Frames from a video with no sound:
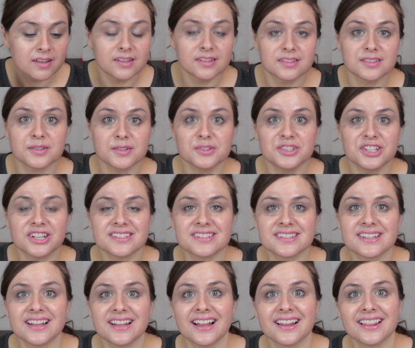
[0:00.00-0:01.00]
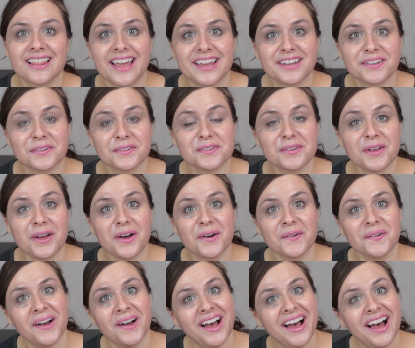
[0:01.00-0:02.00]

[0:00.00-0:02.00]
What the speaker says: So just like so.